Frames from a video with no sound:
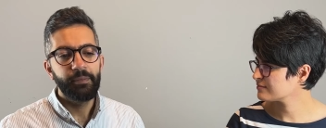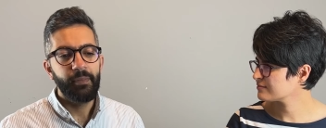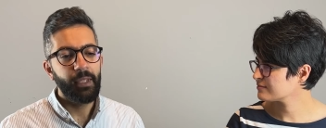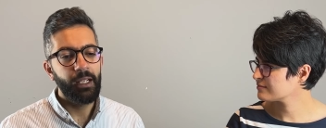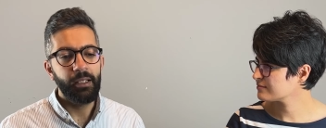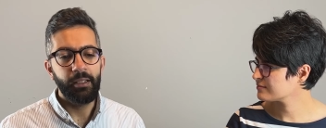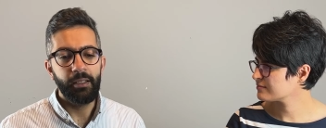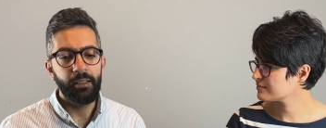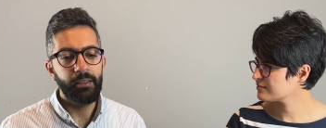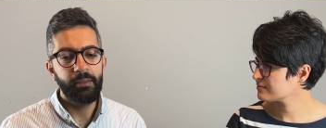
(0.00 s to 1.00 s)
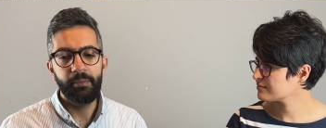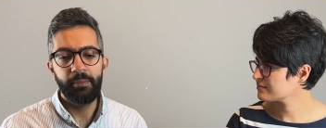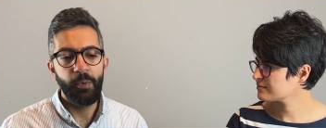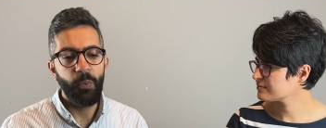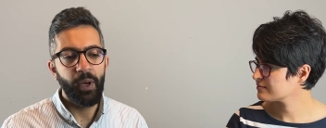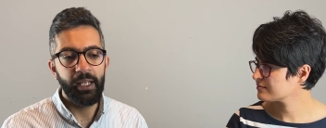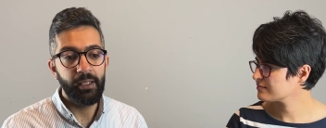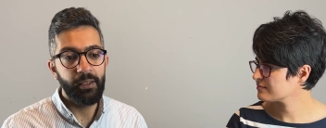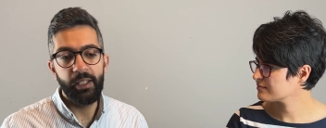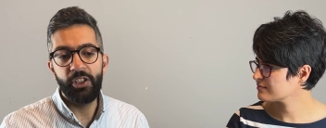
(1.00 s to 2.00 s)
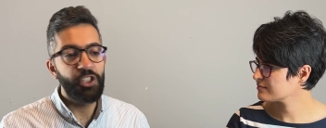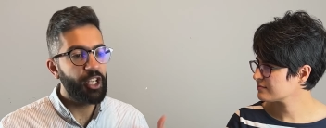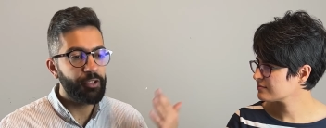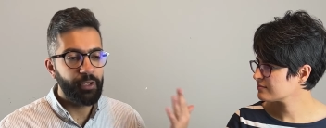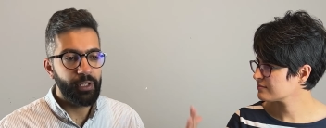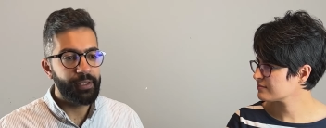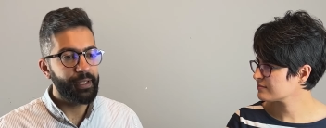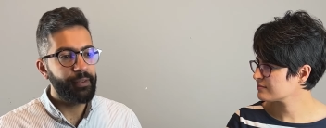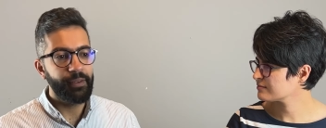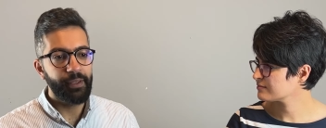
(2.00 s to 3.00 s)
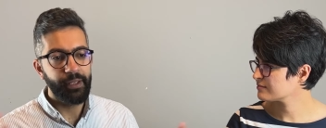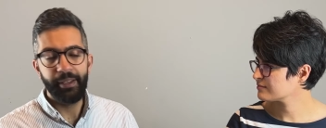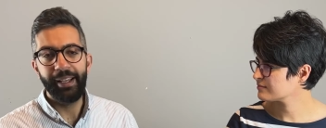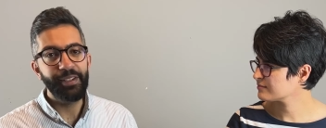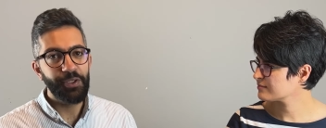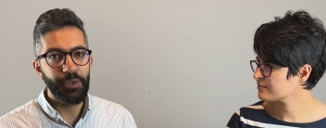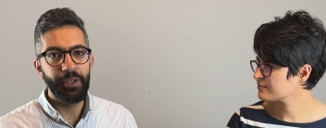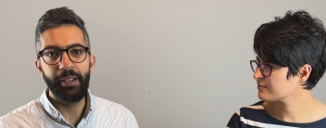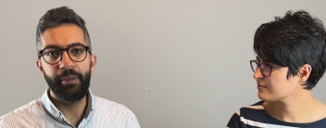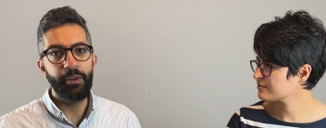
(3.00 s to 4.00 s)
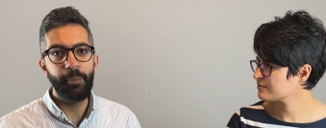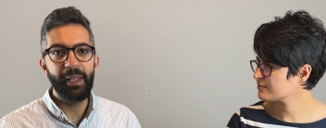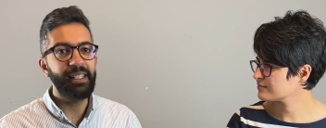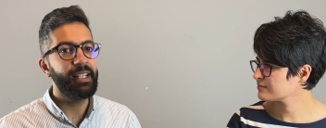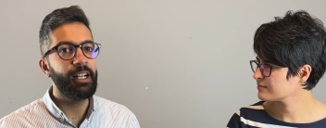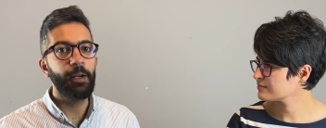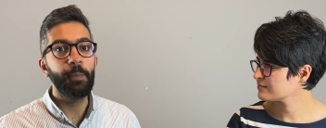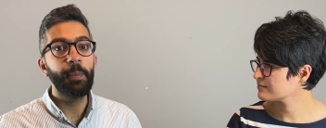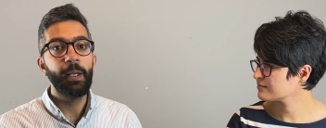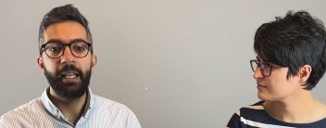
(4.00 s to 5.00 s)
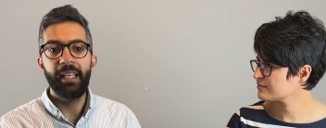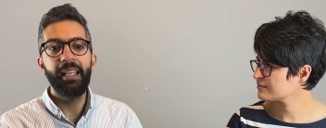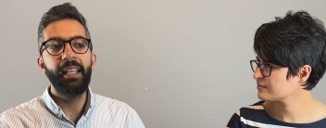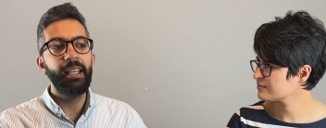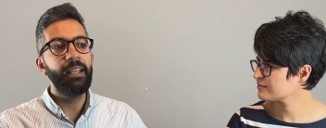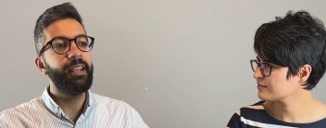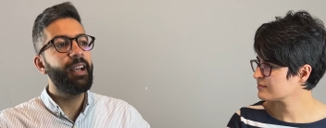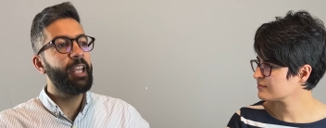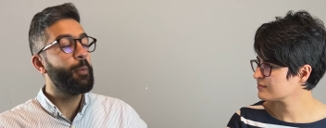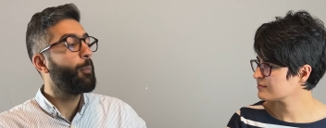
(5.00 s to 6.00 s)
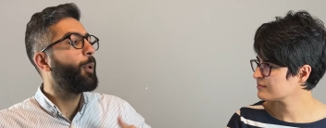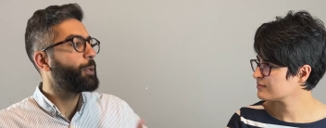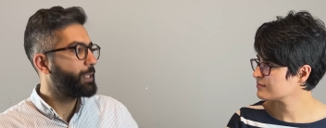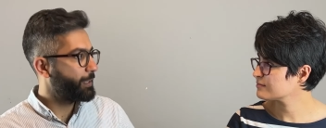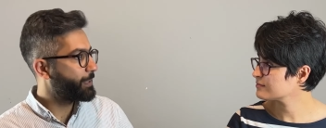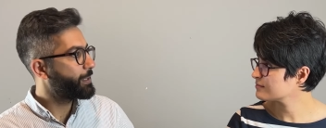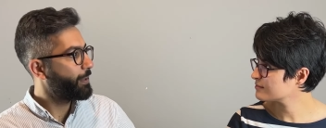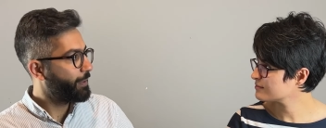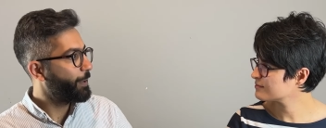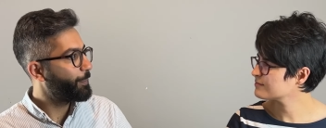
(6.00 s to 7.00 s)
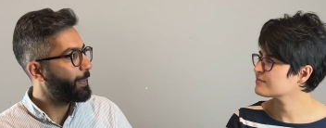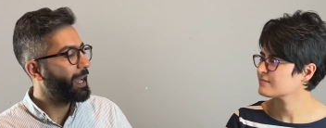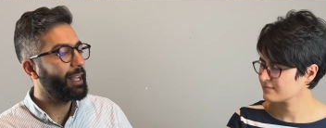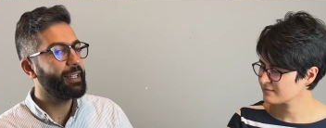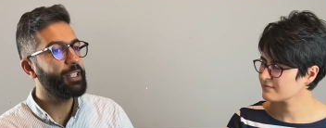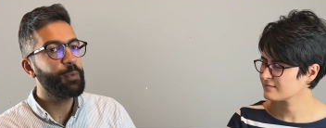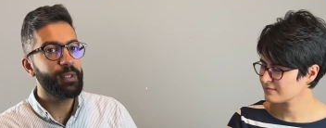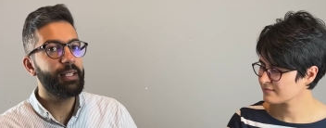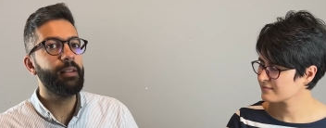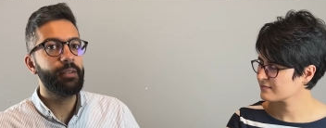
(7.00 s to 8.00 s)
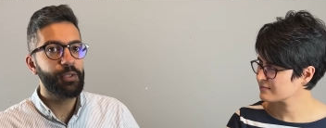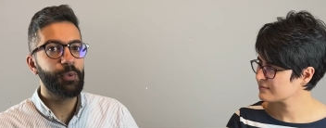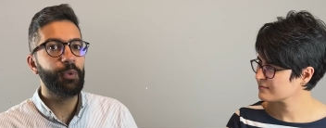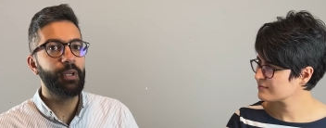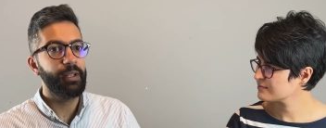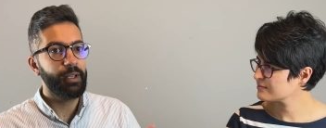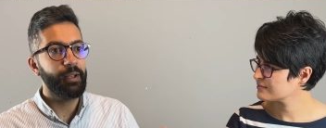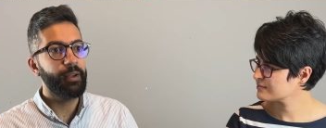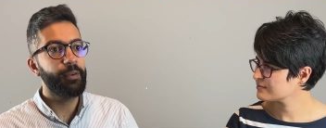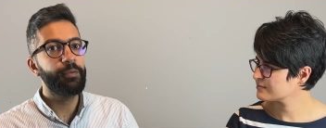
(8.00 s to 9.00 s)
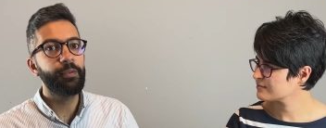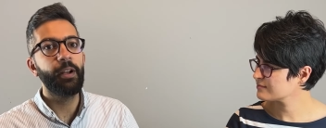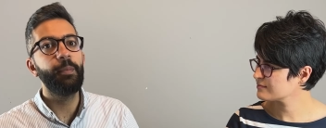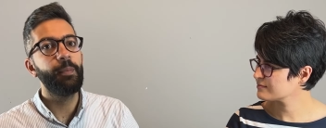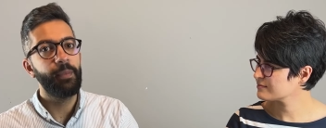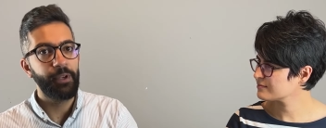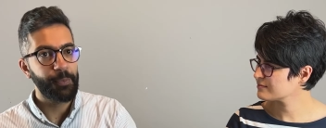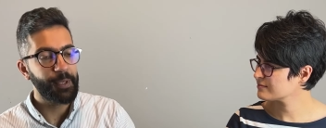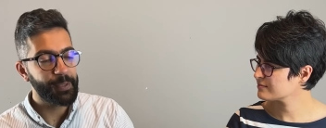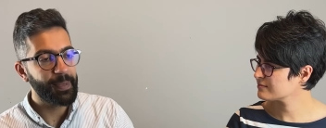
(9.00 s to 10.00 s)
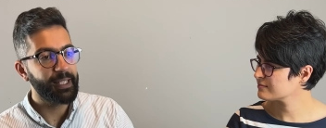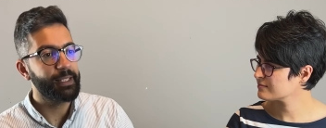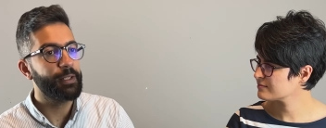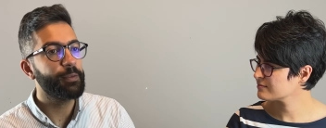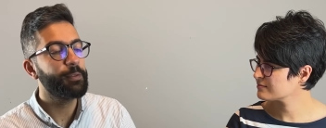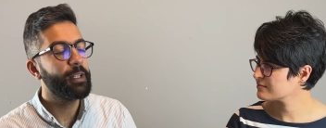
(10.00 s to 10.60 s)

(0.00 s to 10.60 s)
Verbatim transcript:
Speaker 1: uh, when these generals in the history they're meeting up, he embodies them and he would tell the story from their perspective,